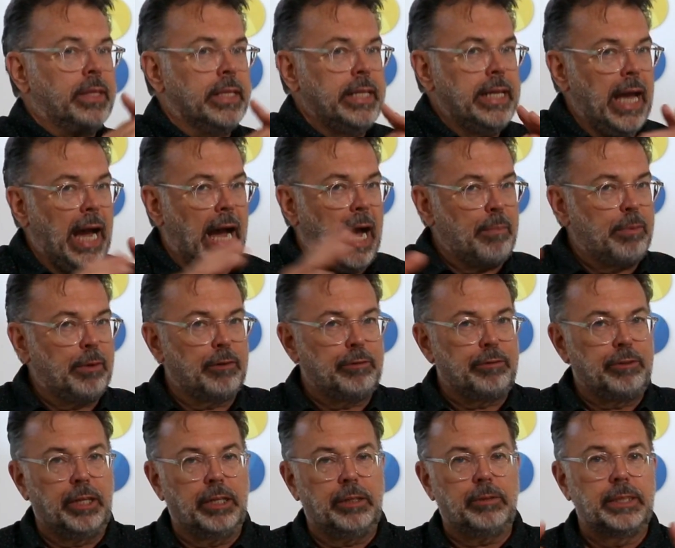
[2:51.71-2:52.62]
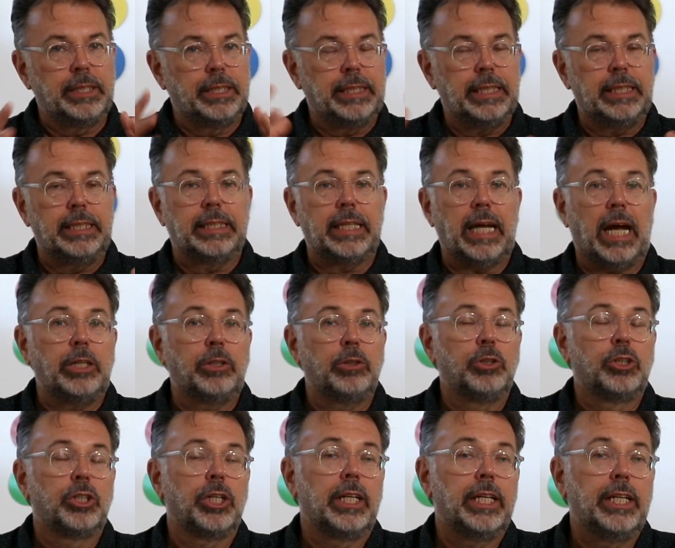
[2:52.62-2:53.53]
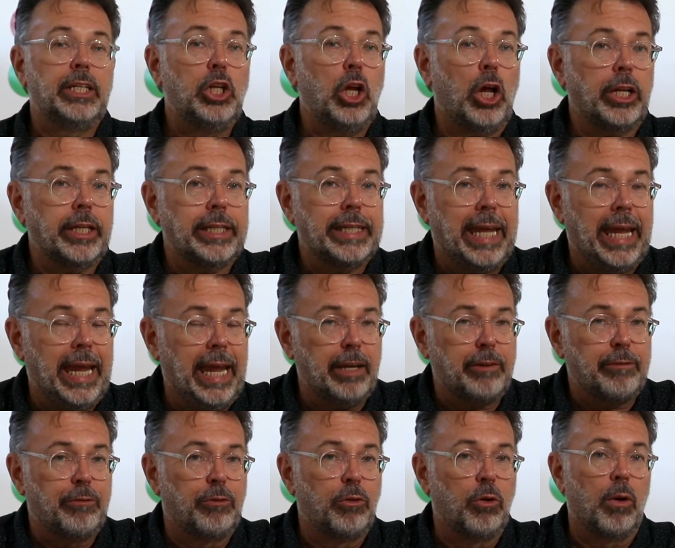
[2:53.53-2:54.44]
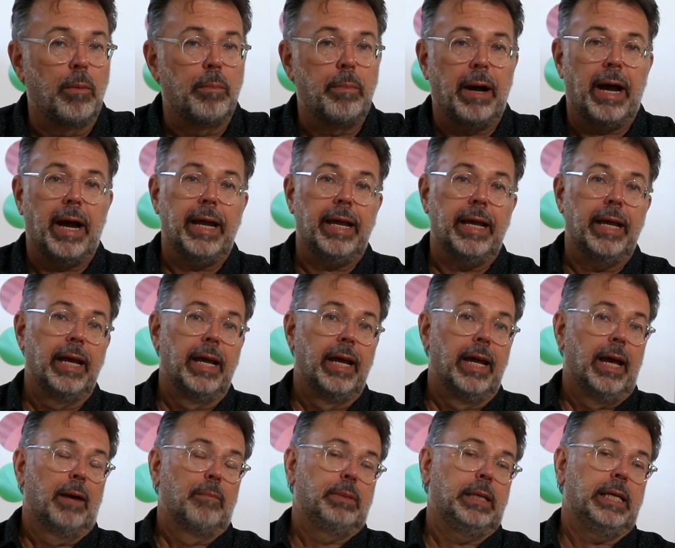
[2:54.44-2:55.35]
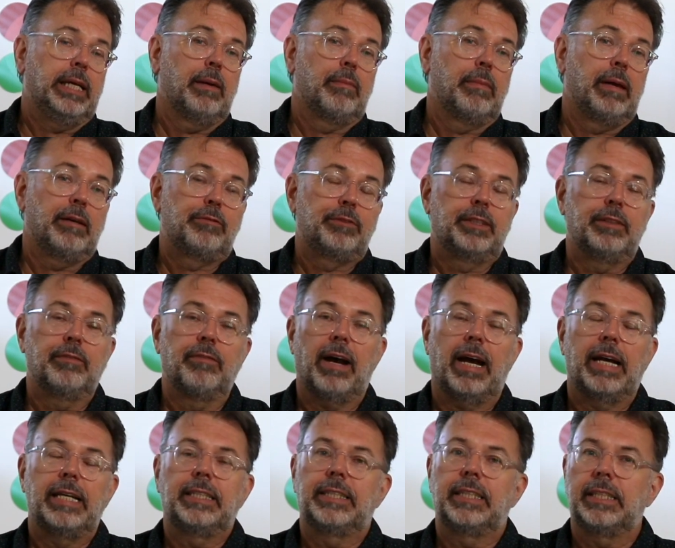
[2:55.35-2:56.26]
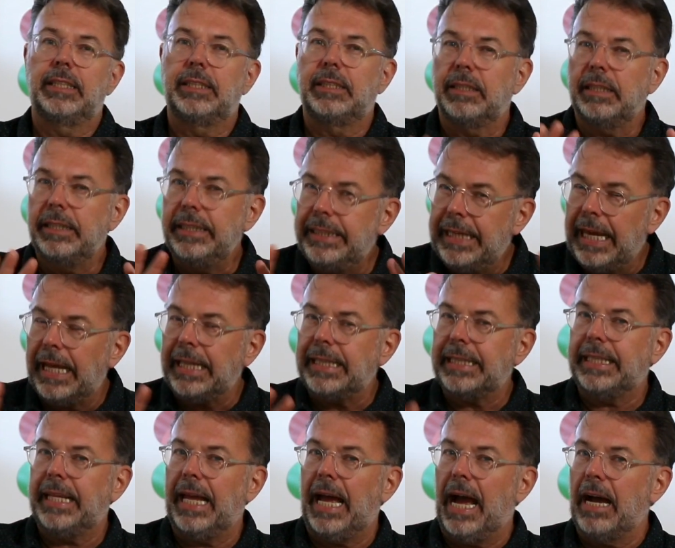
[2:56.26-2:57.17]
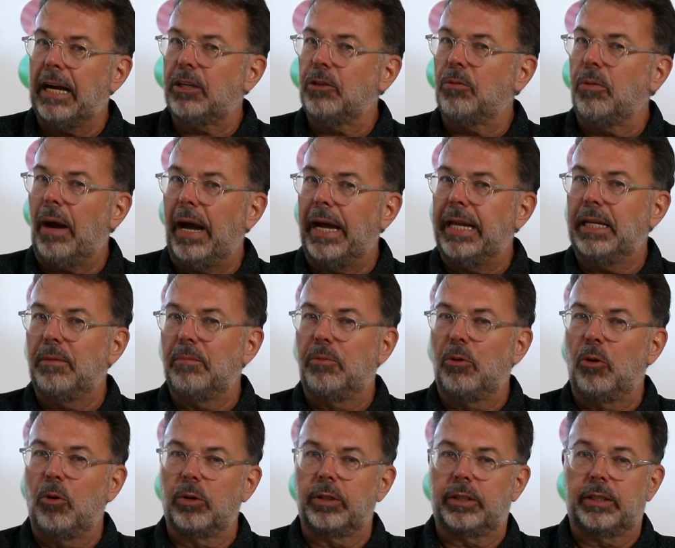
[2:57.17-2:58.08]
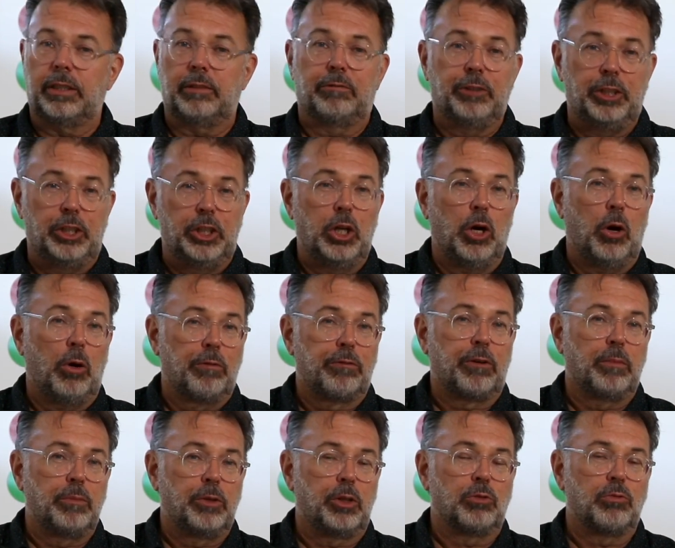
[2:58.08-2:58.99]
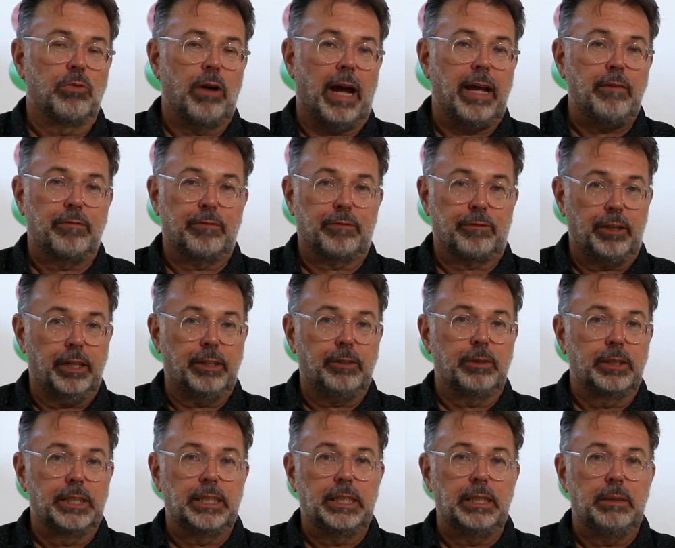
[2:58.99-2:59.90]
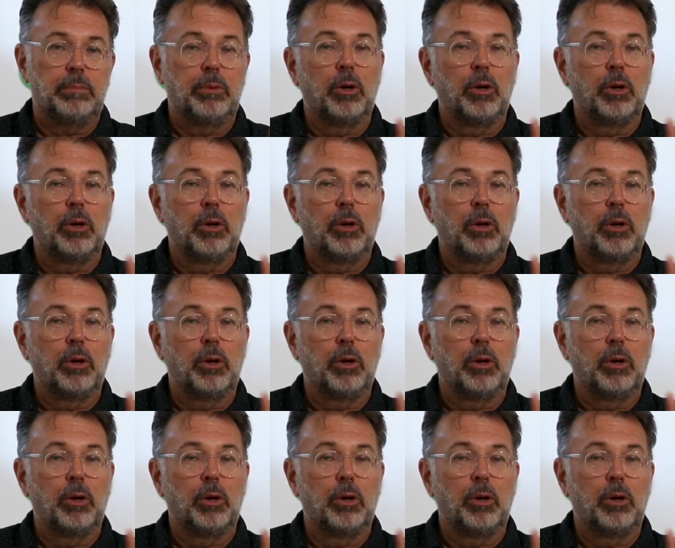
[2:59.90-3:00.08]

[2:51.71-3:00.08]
The upper frequencies are usually not cared for by PEMF devices, yet they are quite important. If we know from the Rife frequency